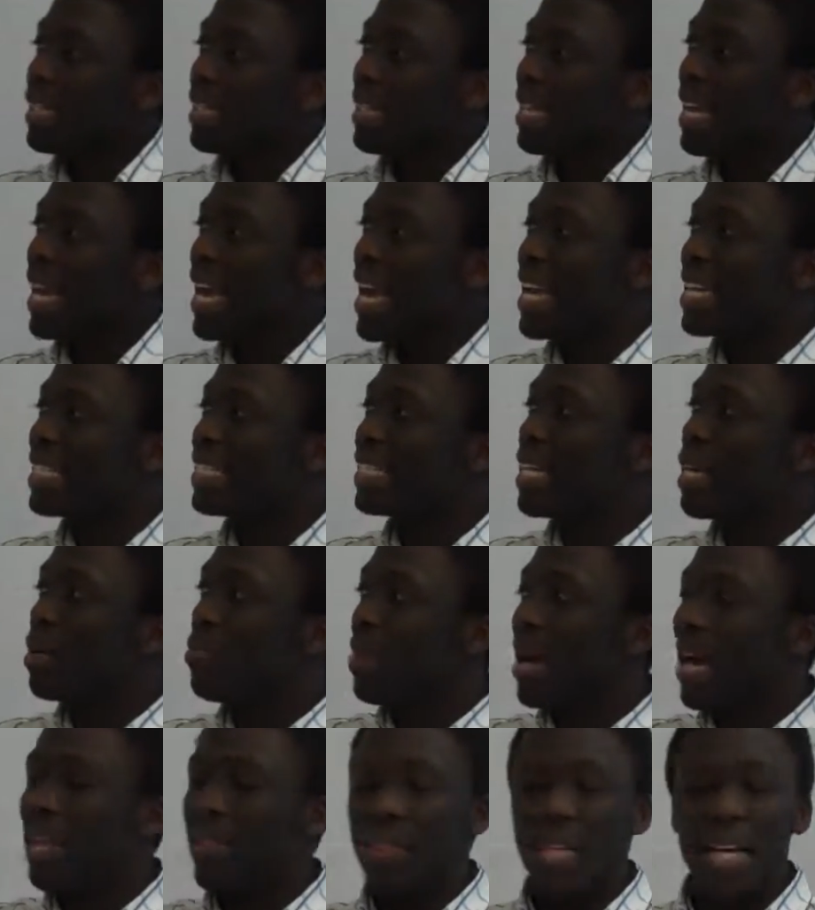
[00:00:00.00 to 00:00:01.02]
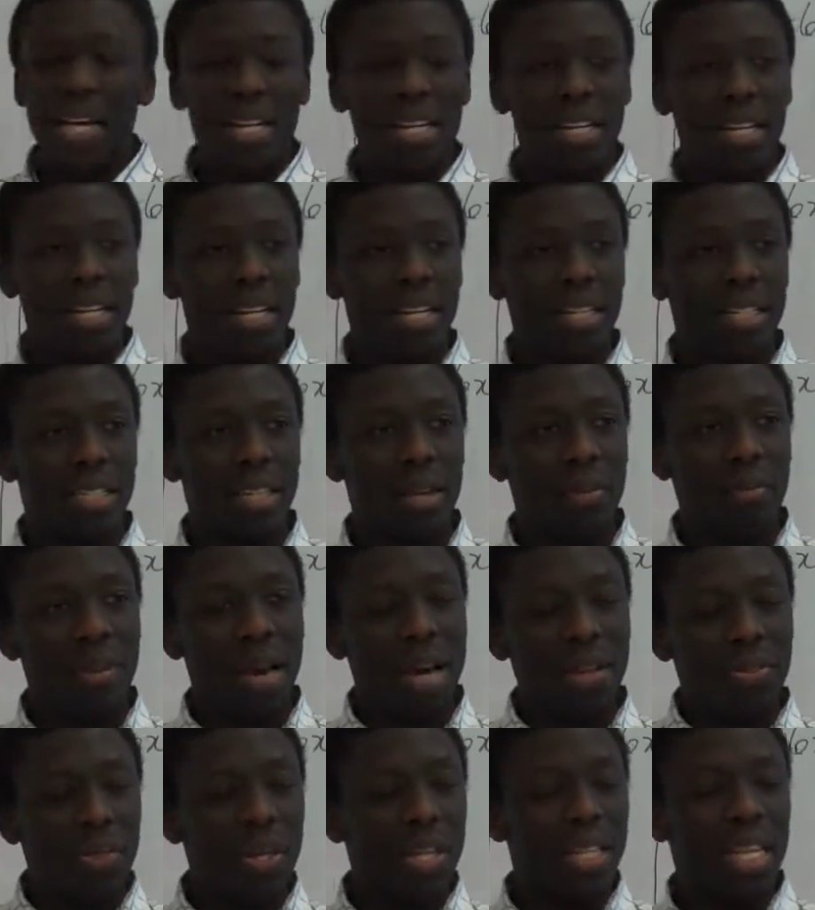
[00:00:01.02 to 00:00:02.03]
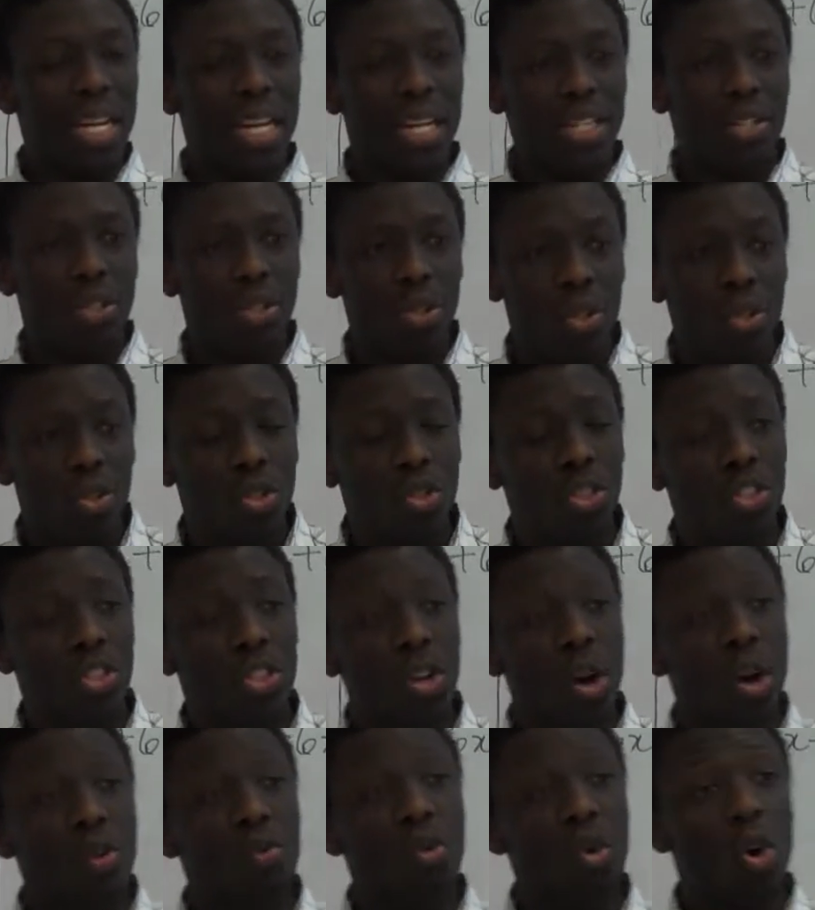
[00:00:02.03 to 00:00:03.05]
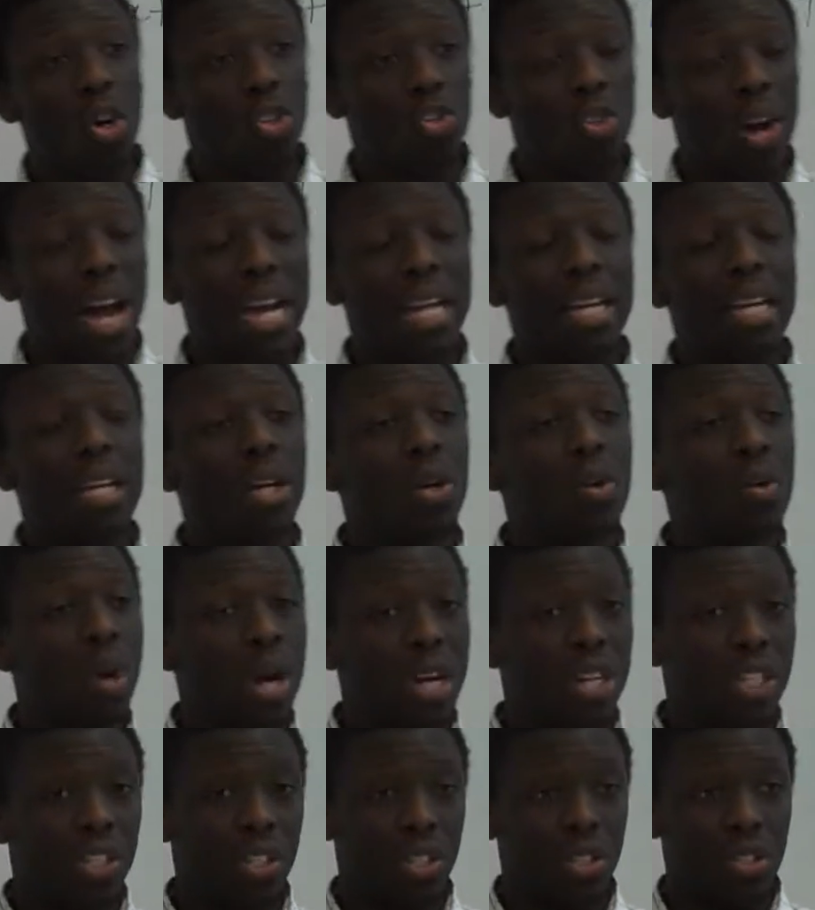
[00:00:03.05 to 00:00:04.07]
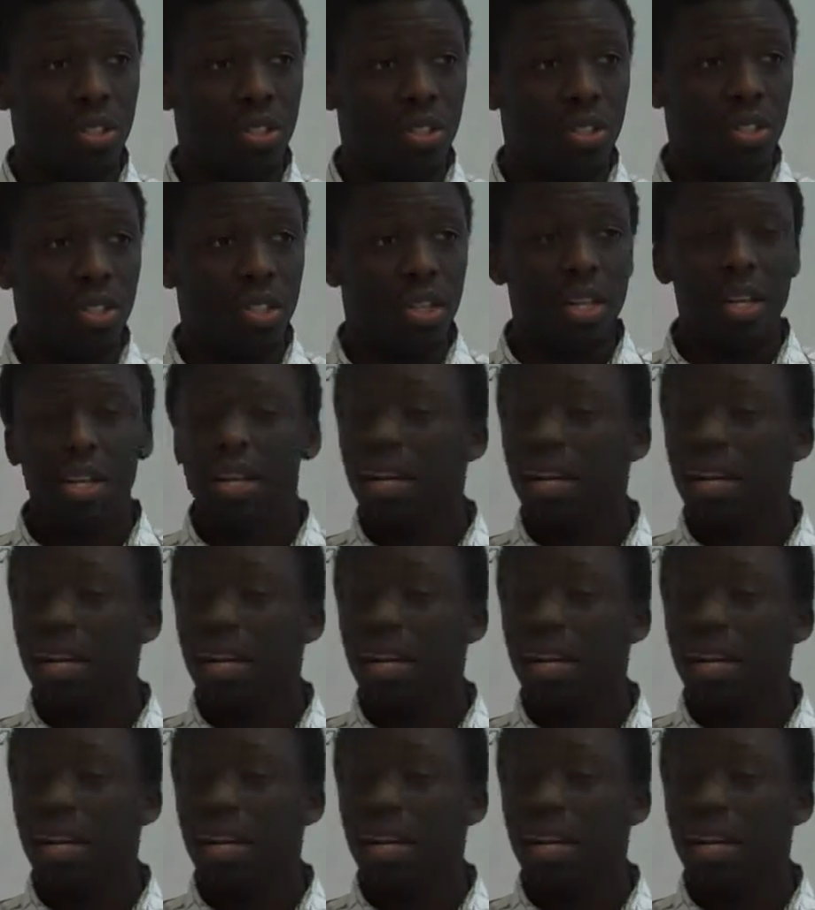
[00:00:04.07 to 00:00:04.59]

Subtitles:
The AC method is a method that is used to solve quadratic equations.